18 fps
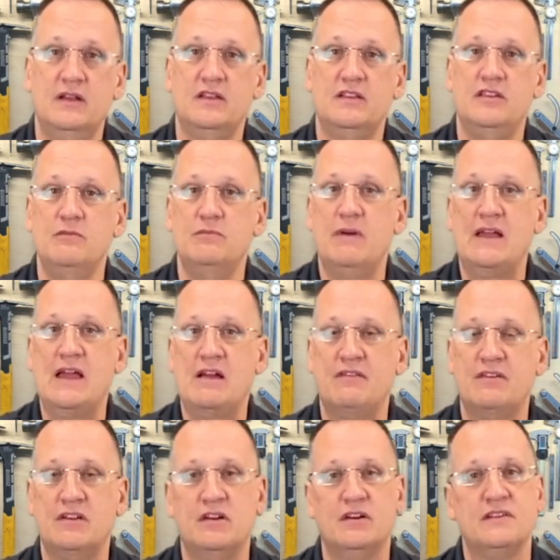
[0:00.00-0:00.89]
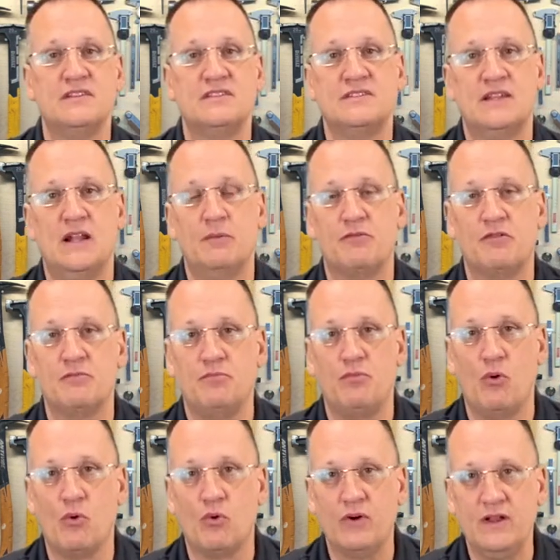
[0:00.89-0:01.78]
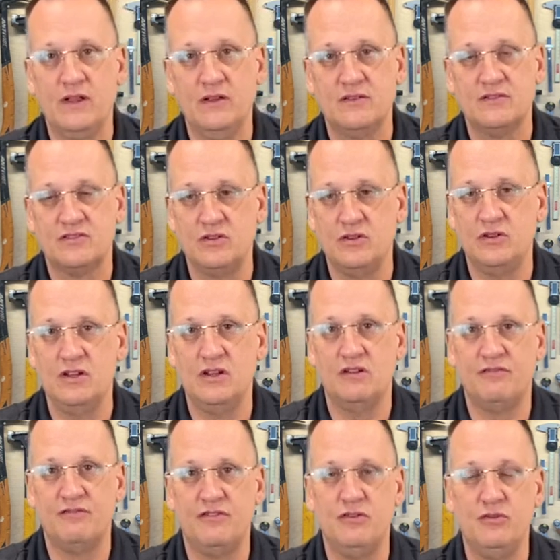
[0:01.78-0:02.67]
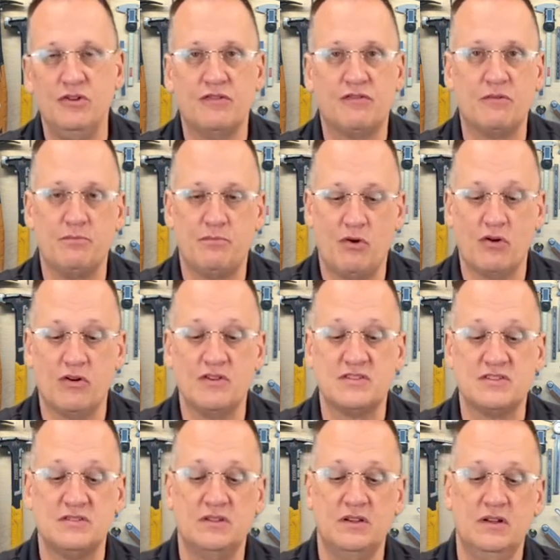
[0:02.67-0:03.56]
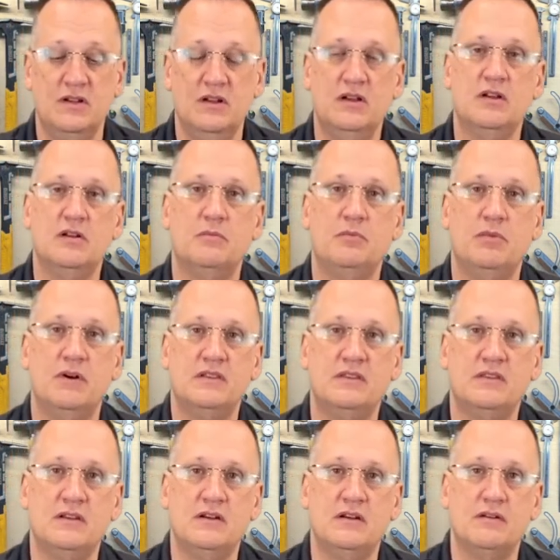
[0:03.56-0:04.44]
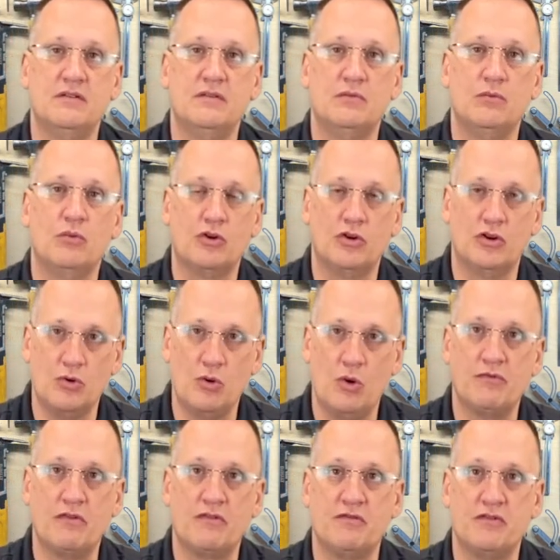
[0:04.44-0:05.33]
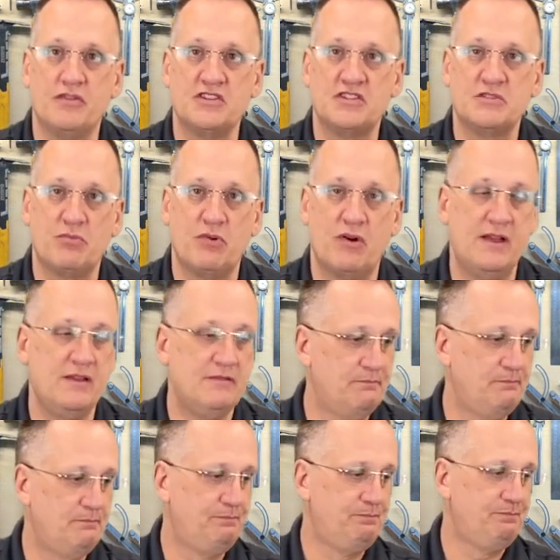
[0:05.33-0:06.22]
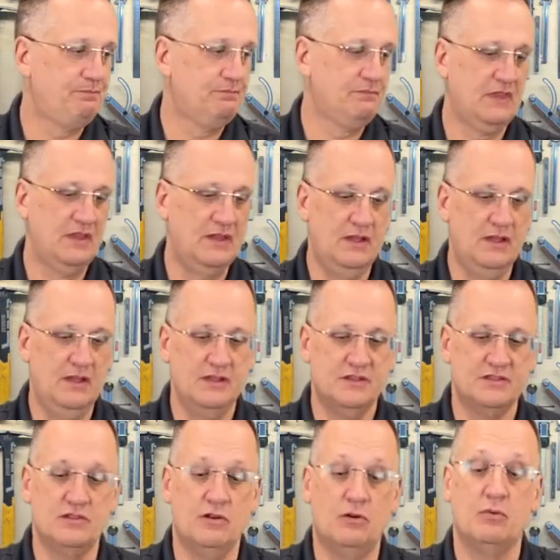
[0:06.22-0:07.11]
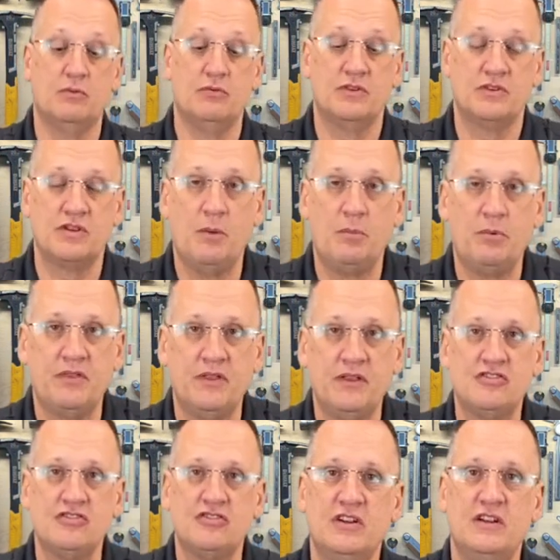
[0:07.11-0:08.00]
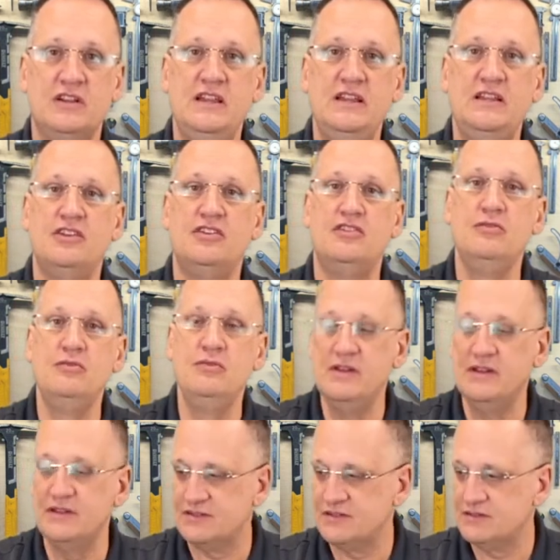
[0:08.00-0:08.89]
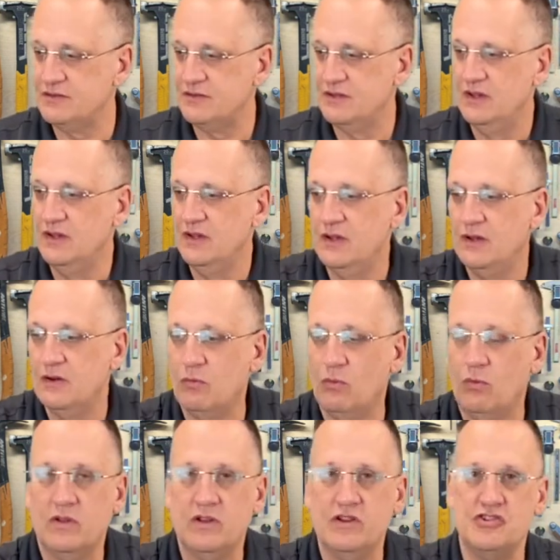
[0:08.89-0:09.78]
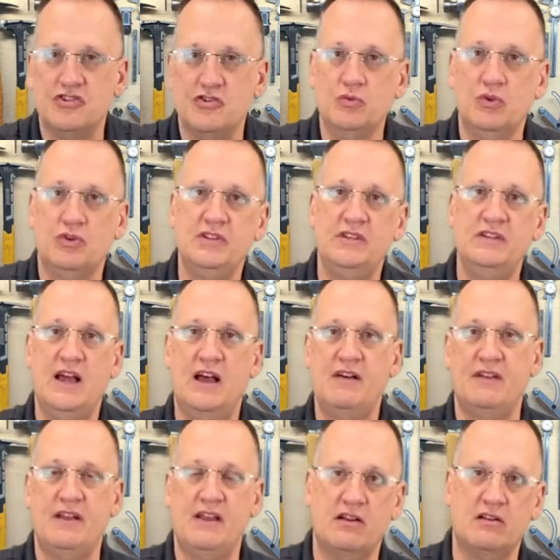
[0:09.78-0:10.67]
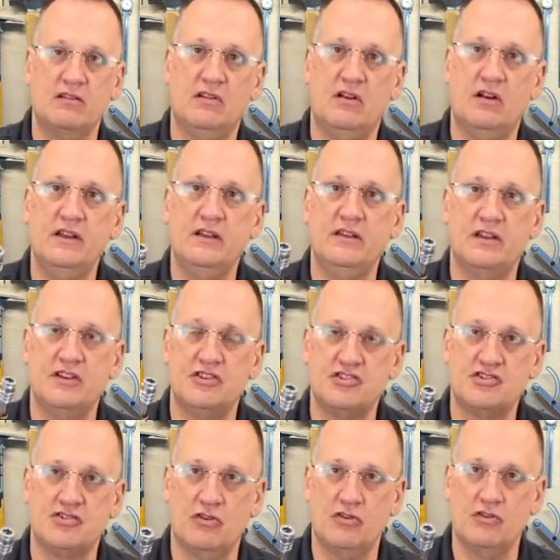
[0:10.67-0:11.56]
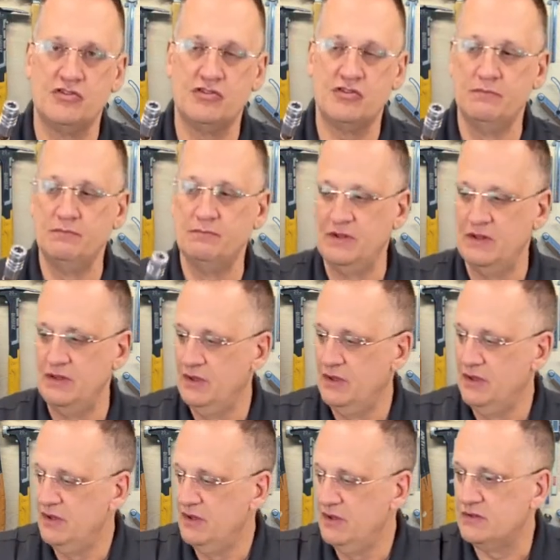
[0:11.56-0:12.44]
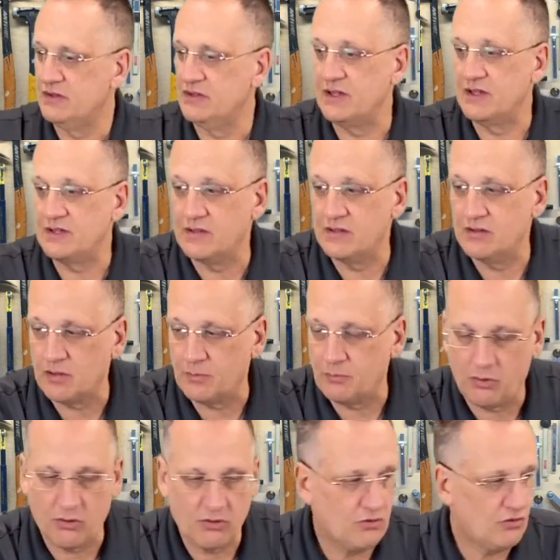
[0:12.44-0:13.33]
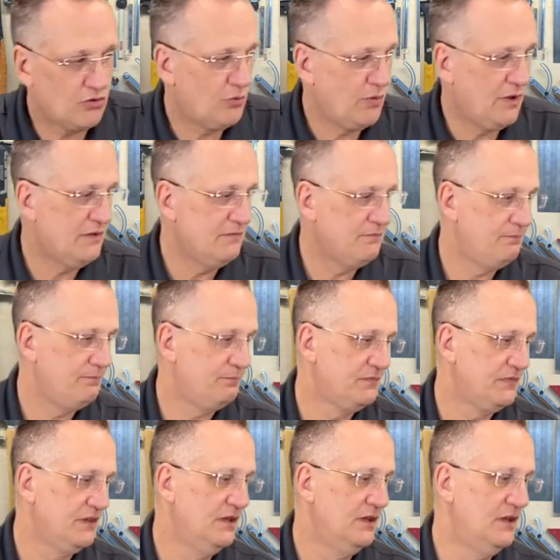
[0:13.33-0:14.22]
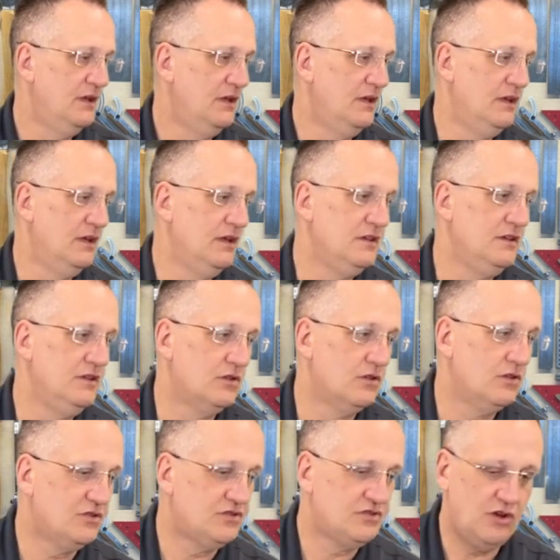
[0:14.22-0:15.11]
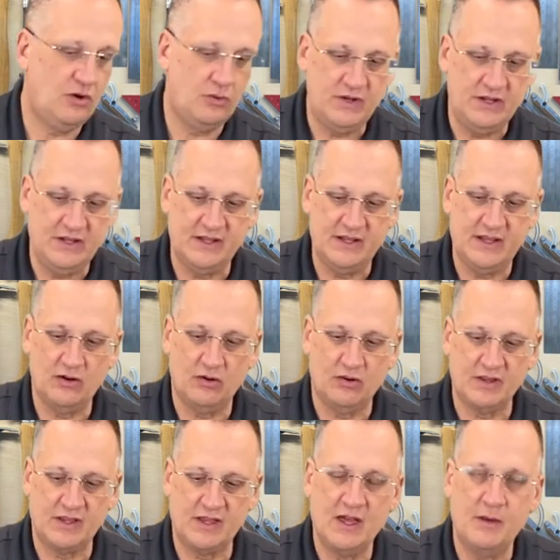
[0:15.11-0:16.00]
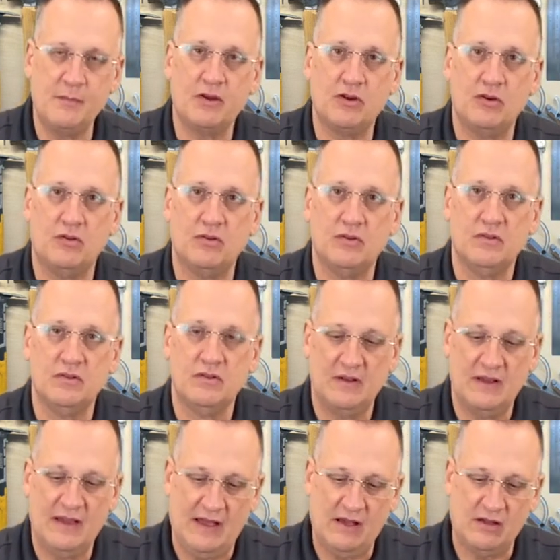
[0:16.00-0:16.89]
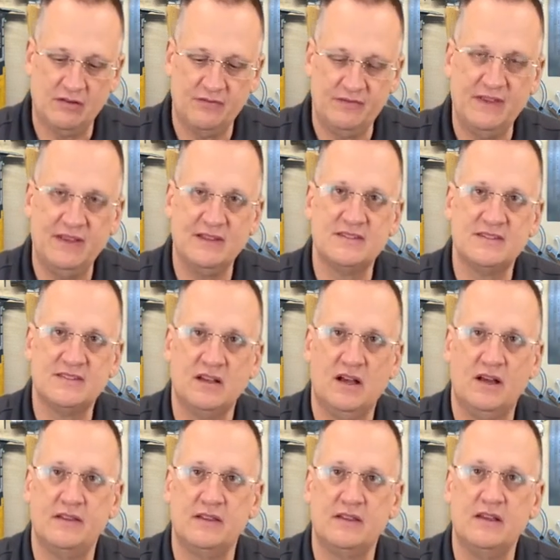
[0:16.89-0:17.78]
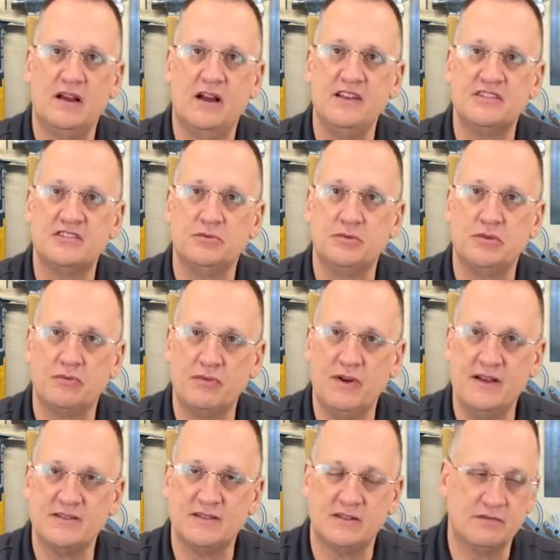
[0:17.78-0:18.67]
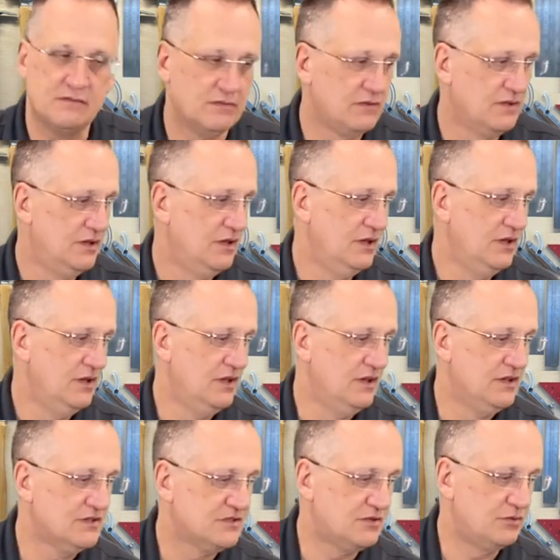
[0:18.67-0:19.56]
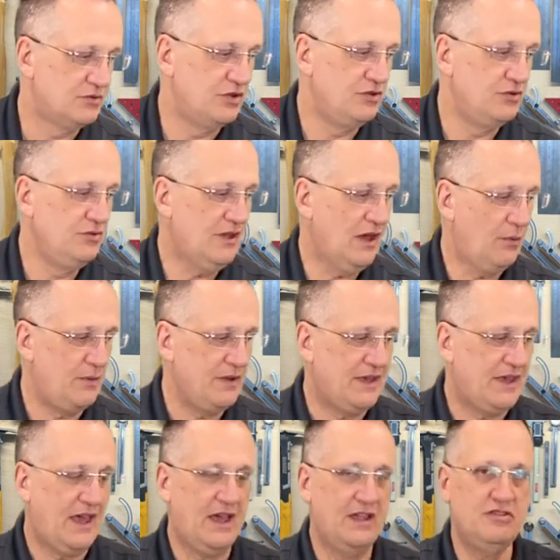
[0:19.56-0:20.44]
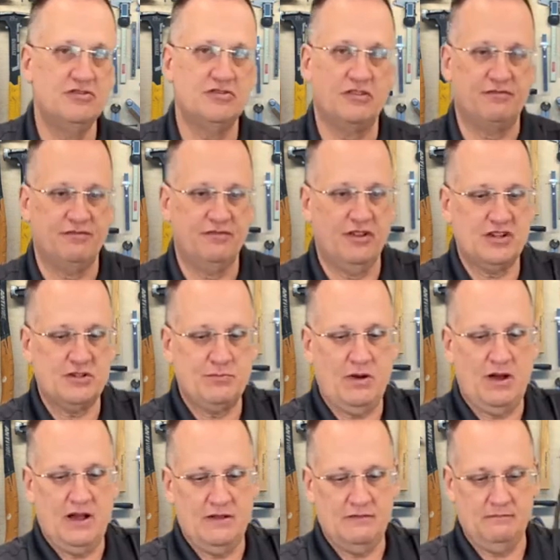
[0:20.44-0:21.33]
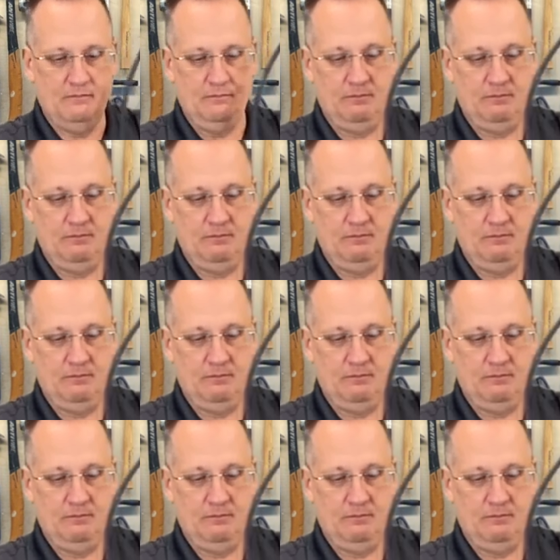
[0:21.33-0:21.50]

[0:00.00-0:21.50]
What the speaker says: You may have a gun that's set up for pouring, so you need a few different parts, but we're going to go over it for the spray. So a couple things you're to need to do this. One is you will need to have an air line that is charged to take the gun apart all the way. You'll also need to get all the chemical out of the inside, the iso and the resin. So to do that, we can use a flush pot.